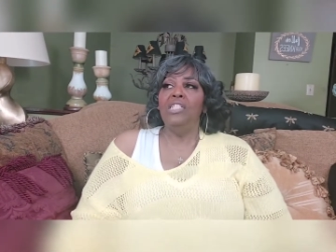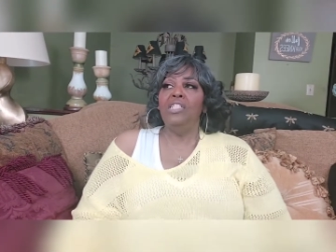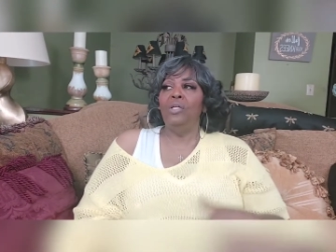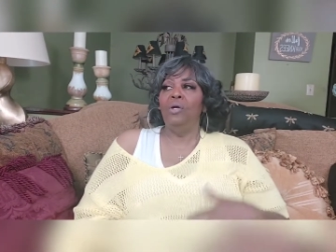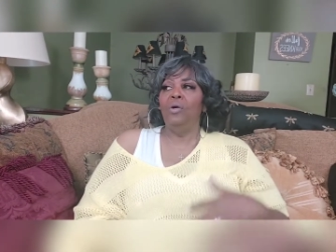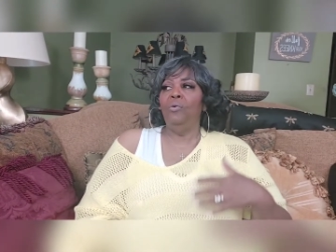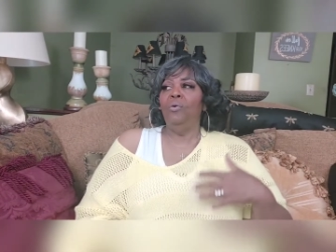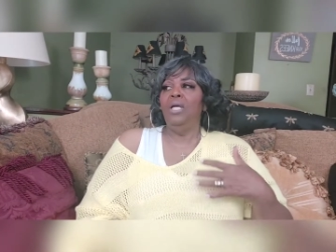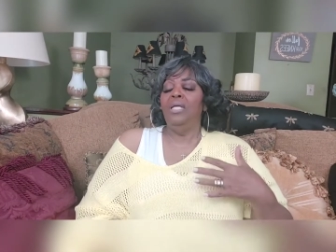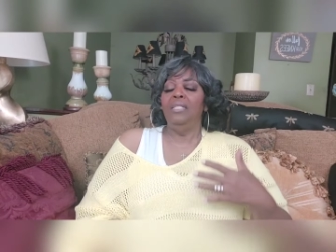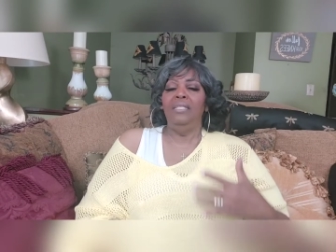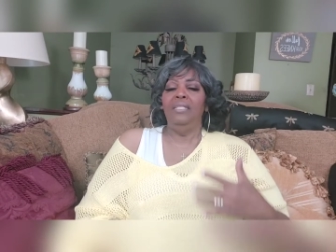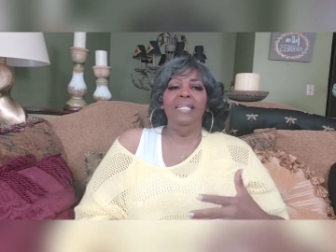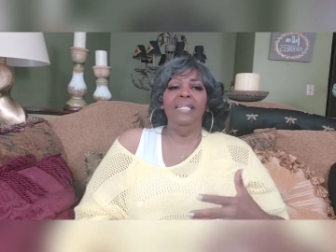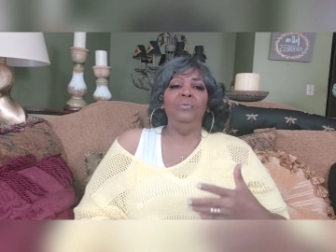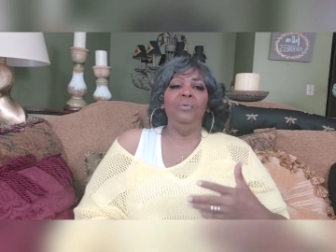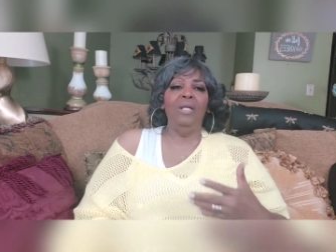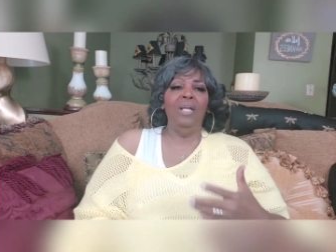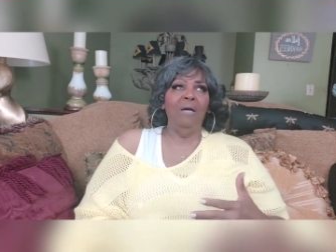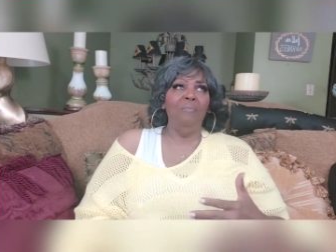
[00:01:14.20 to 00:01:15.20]
So
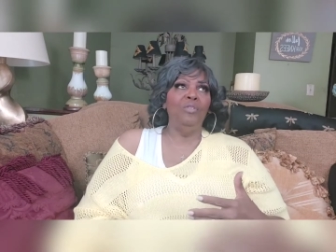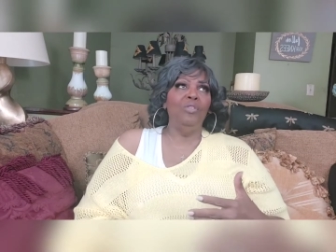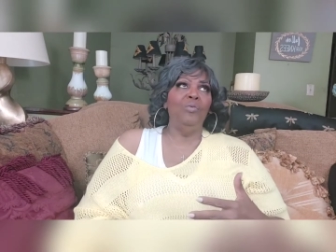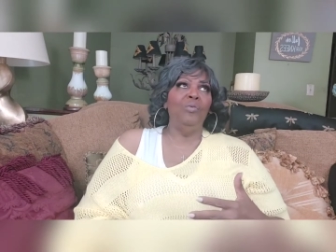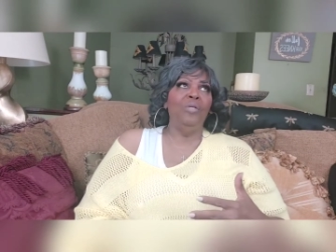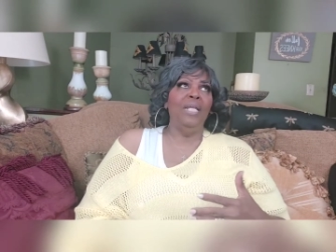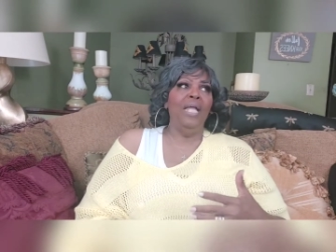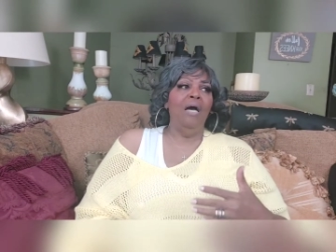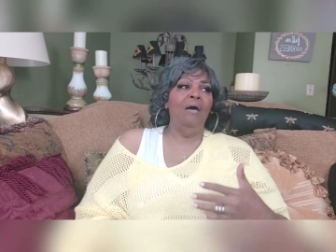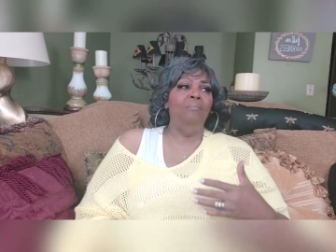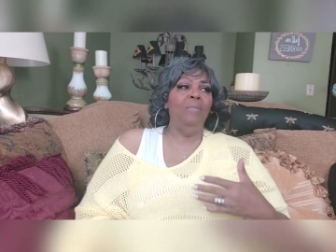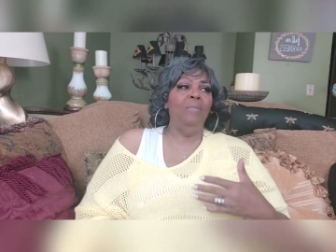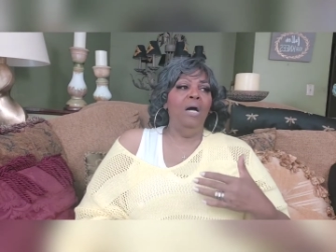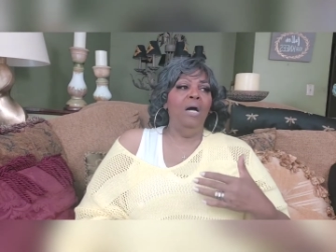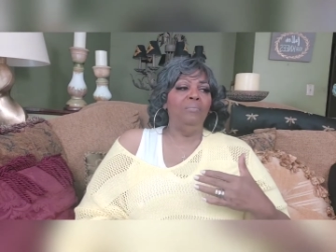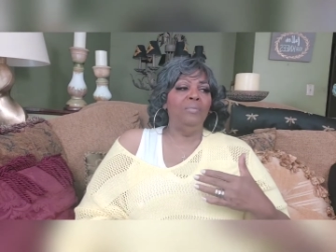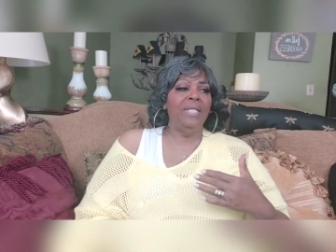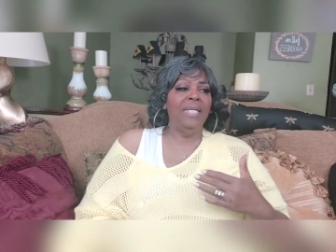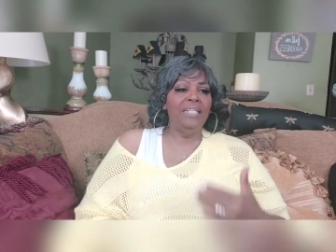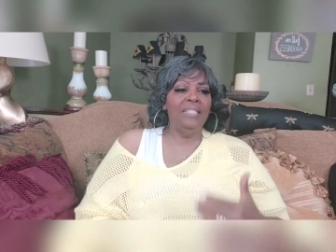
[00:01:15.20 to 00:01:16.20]
that's what I'm doing.
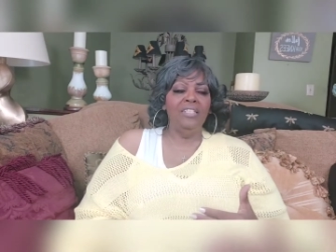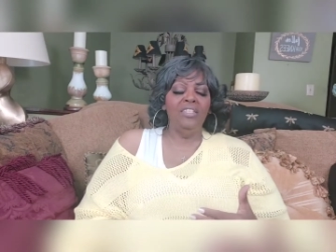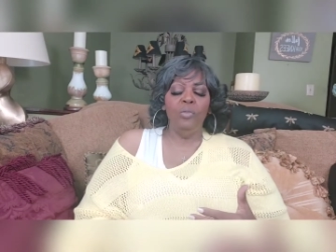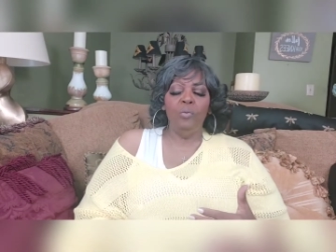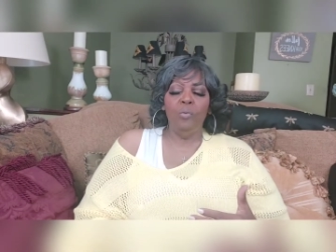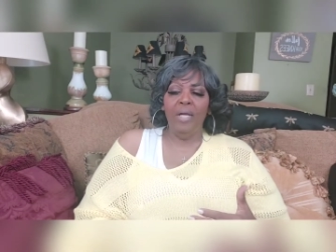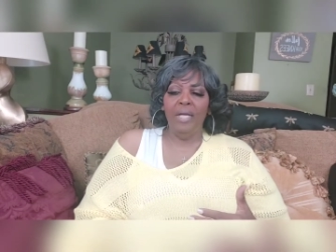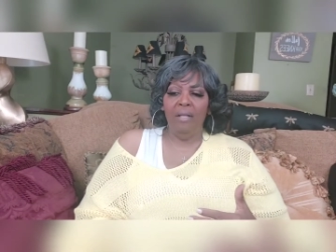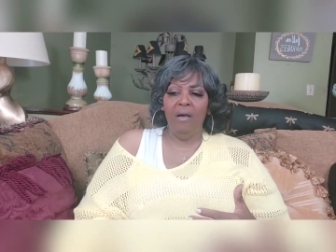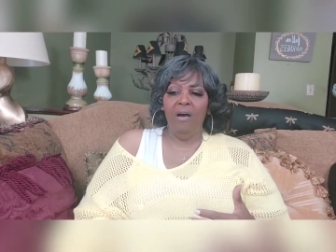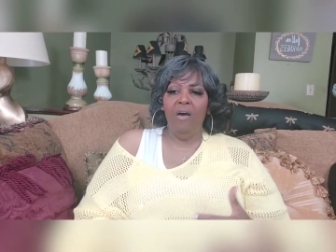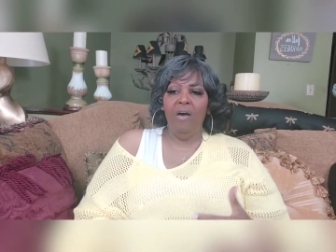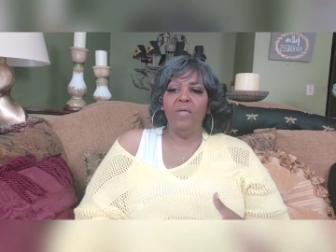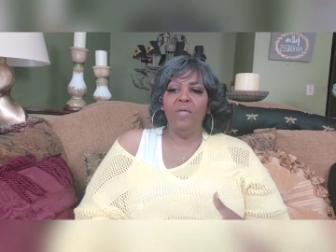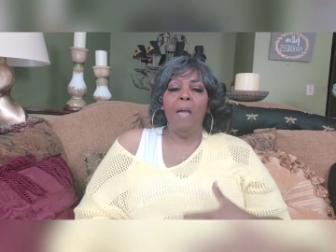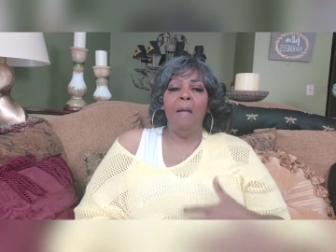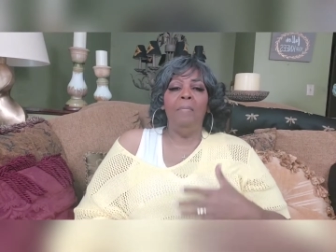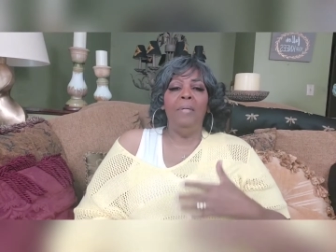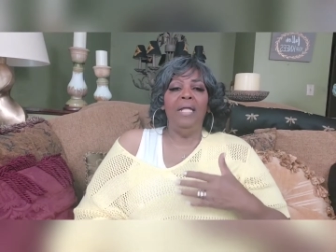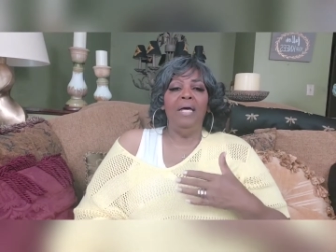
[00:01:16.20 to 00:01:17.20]
I'm getting this weight off,
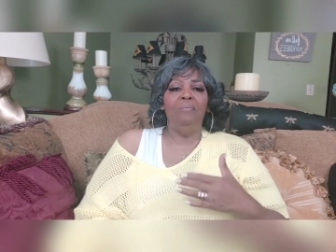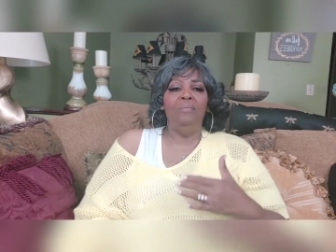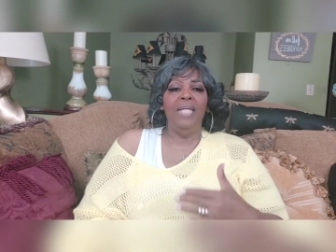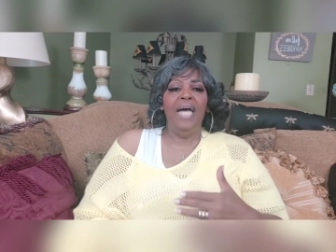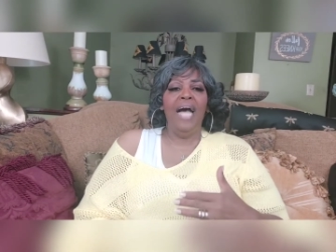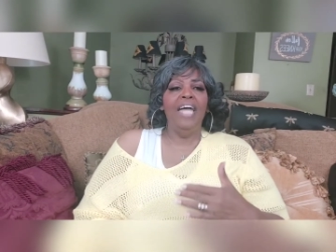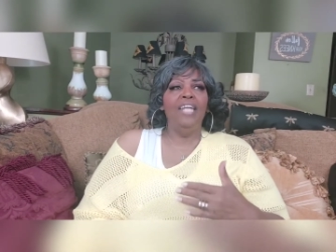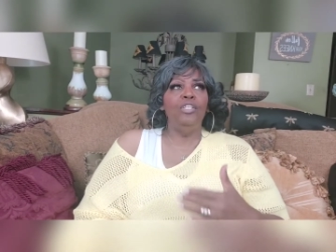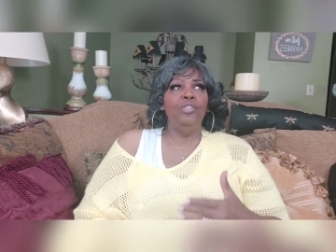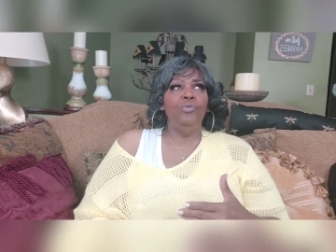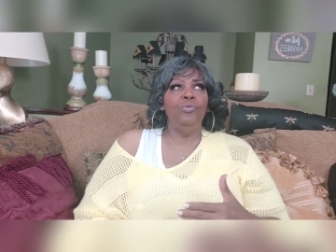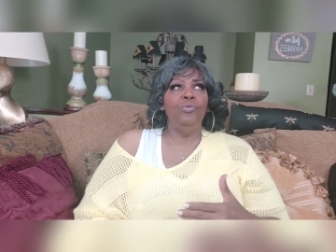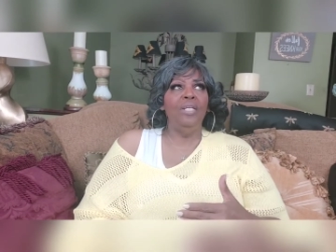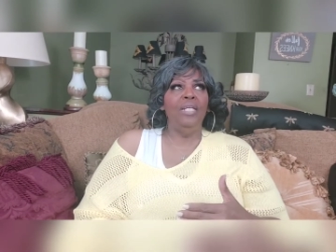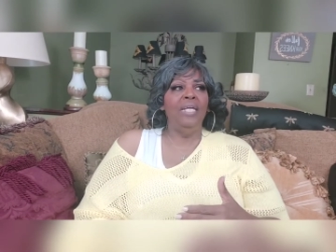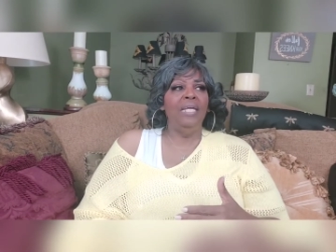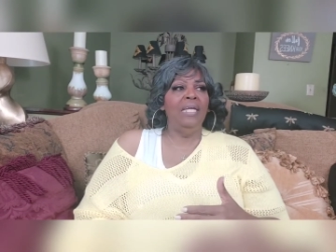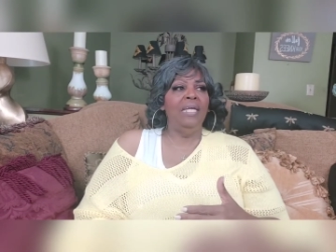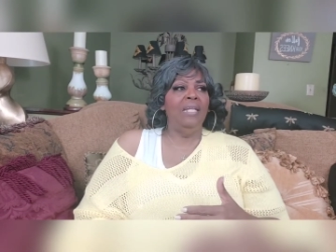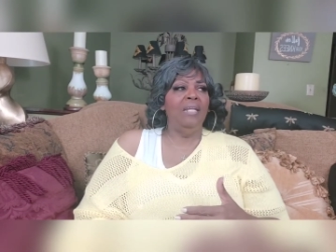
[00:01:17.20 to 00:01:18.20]
but I'm not
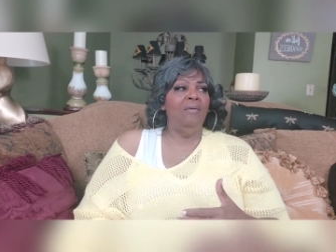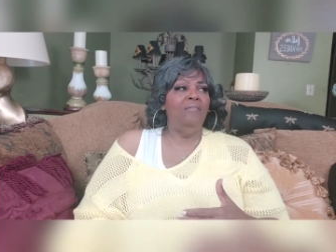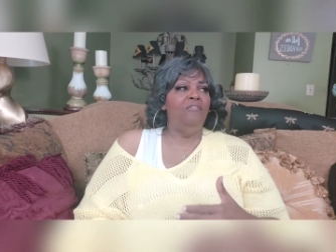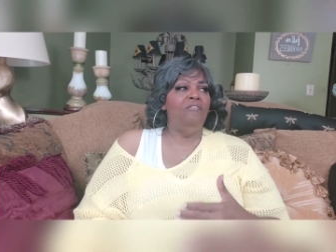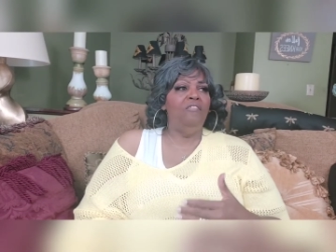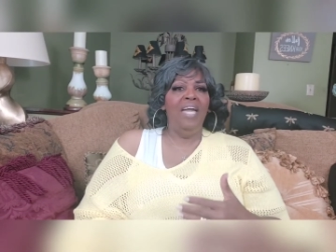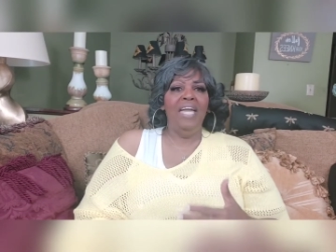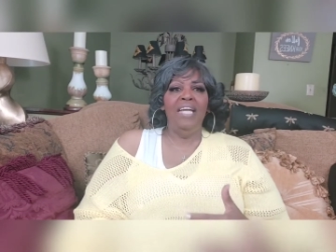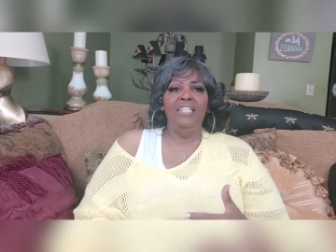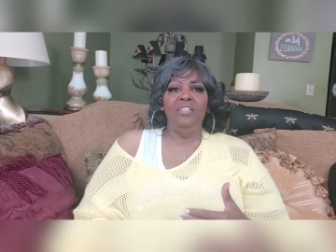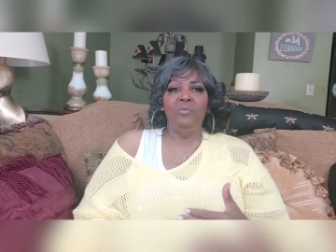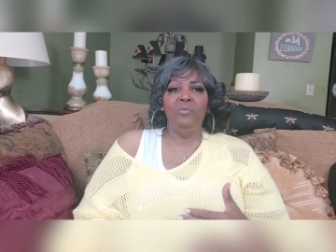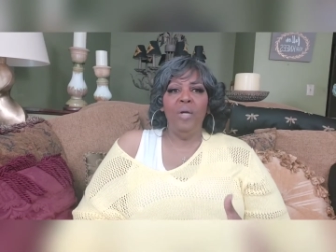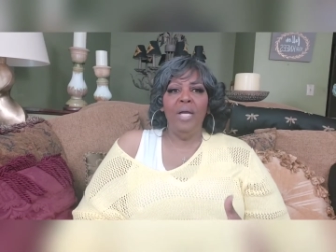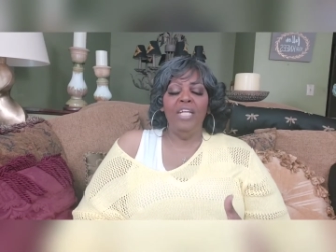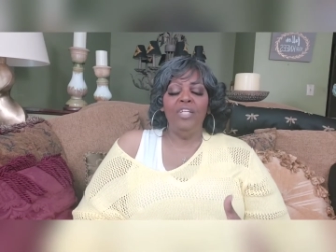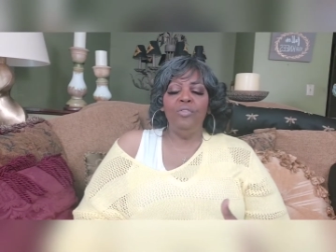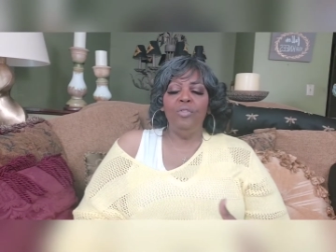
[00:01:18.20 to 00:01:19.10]
doing it in a fast way.